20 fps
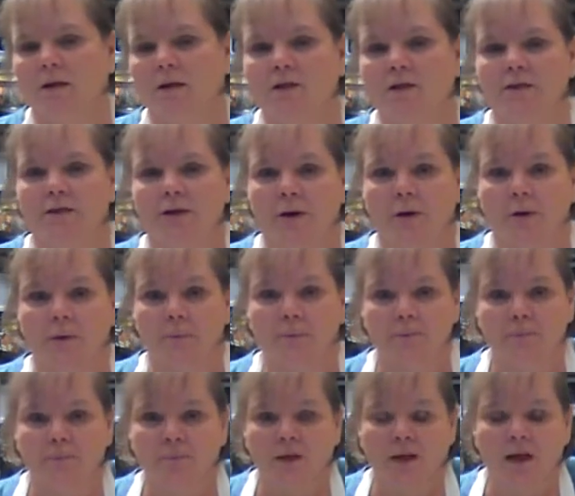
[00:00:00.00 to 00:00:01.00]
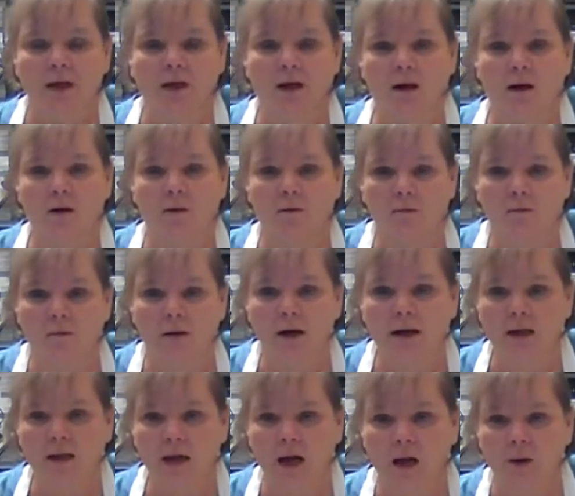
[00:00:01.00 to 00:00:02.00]
So,
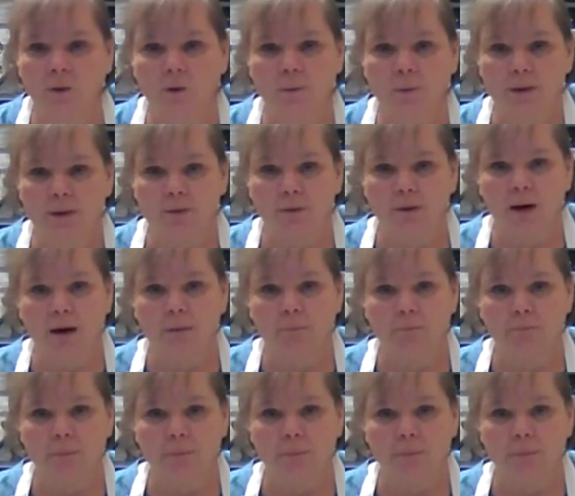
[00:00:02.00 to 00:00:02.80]
alright, I will be right